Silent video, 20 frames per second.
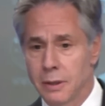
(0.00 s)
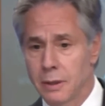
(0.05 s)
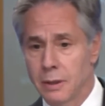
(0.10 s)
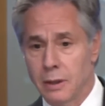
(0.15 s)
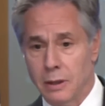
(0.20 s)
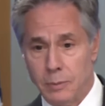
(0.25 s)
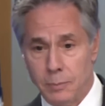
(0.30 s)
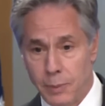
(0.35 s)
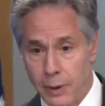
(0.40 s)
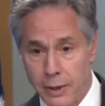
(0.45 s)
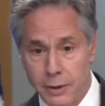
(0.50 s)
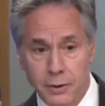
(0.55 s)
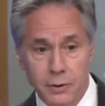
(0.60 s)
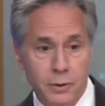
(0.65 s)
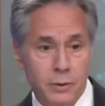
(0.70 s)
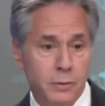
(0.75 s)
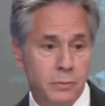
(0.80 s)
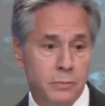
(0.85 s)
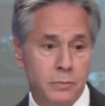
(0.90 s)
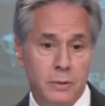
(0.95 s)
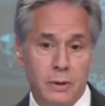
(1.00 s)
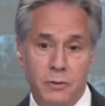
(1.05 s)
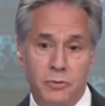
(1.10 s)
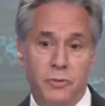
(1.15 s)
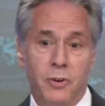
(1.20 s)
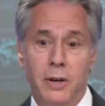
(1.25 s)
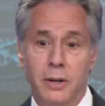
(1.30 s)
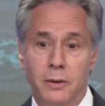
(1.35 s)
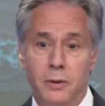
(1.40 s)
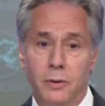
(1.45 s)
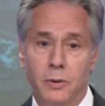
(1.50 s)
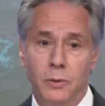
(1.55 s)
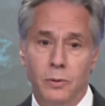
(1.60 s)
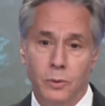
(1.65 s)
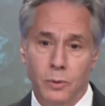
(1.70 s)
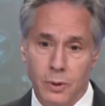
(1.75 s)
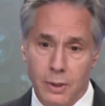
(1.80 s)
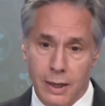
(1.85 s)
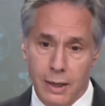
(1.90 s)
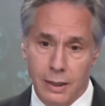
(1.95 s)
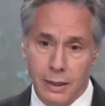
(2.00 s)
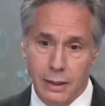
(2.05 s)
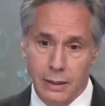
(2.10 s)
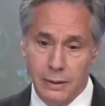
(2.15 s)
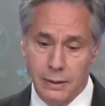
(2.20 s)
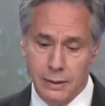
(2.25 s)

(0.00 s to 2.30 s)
a competitor, a friend, or an ally.